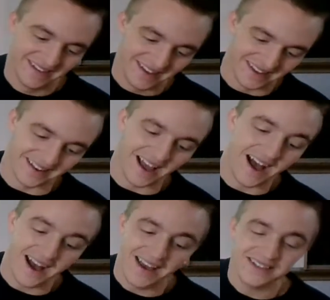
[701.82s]
In
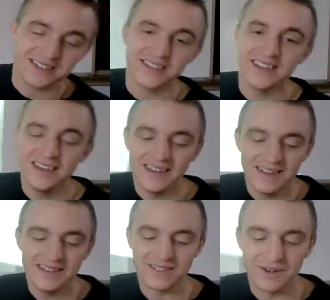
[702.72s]
high
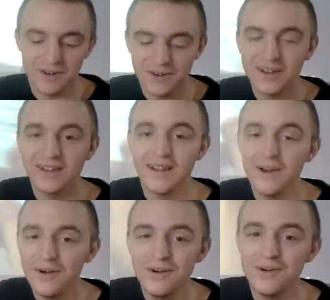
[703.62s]
seas or in
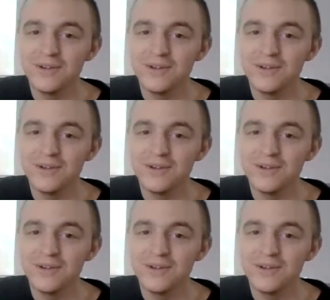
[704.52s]
low